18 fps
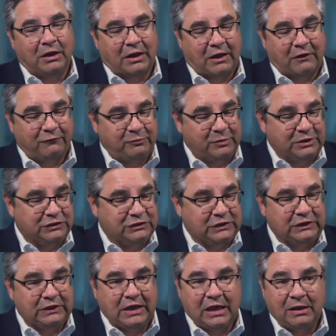
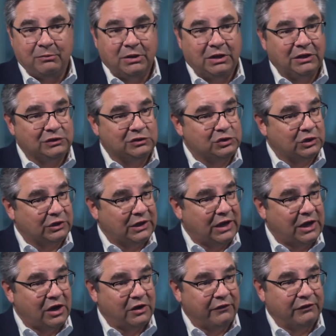FPG came in and took
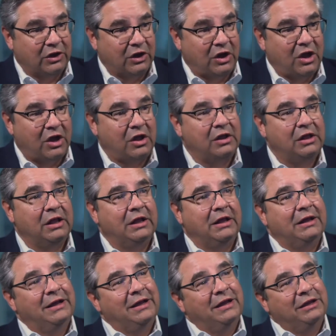care of it all.
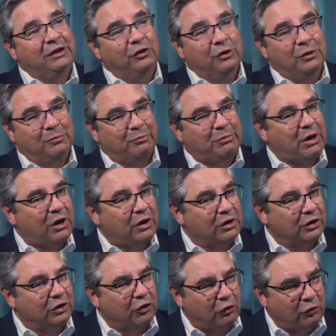You
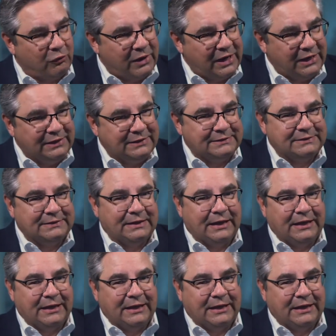impart great